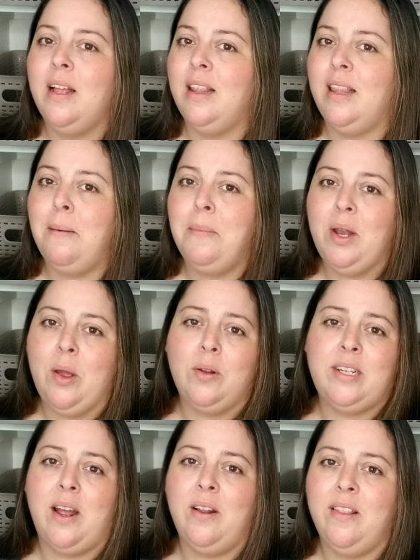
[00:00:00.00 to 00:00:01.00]
Let me know
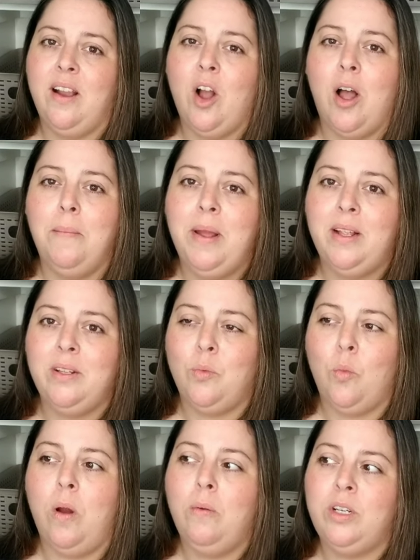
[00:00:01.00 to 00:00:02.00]
down in the comment
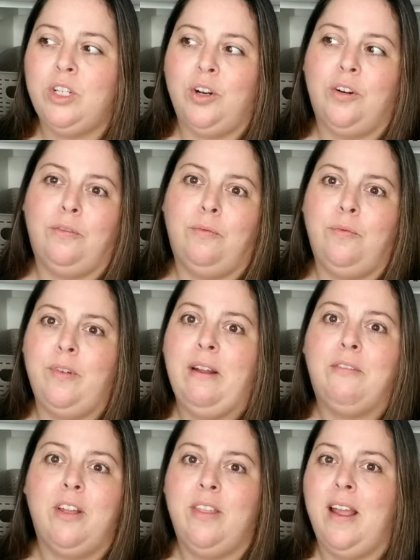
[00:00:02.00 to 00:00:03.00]
what was your
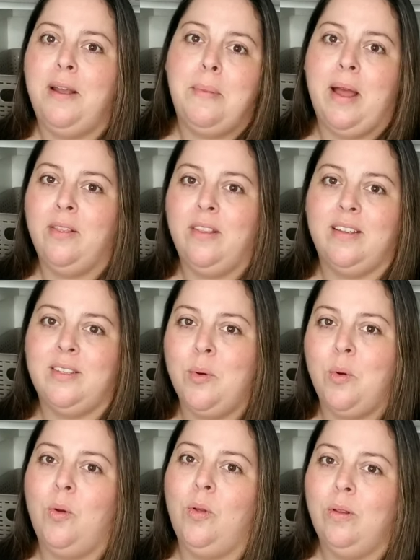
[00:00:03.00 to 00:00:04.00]
favorite thing about this
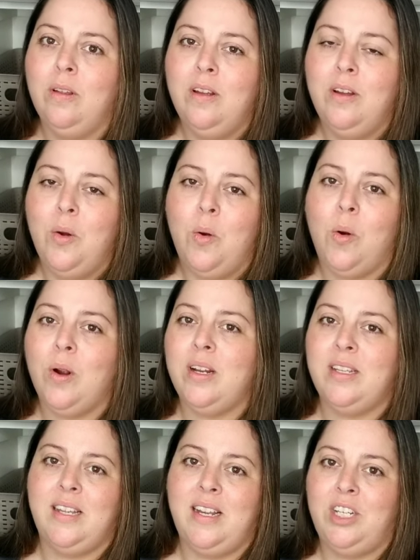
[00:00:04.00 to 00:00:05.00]
whole
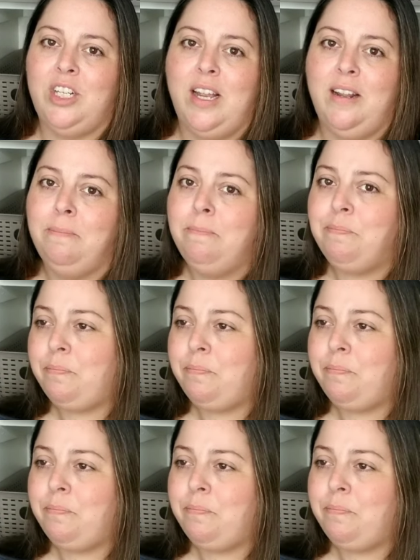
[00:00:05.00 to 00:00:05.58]
organization,